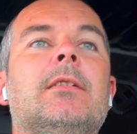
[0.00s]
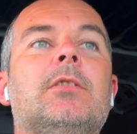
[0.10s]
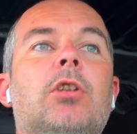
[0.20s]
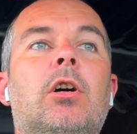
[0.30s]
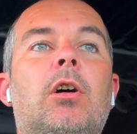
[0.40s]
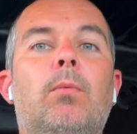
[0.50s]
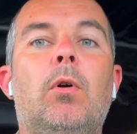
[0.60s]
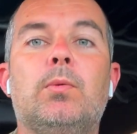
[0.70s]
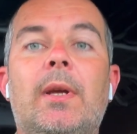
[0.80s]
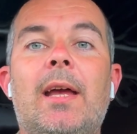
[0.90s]
So
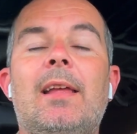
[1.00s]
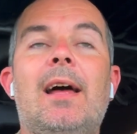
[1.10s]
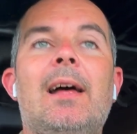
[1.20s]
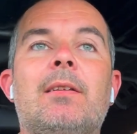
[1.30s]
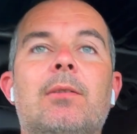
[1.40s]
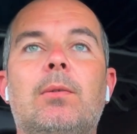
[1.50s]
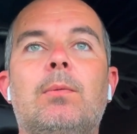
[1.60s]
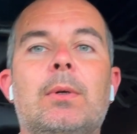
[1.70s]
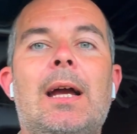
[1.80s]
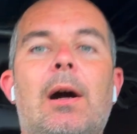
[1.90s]
once we get there,
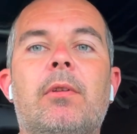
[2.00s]
we'll get out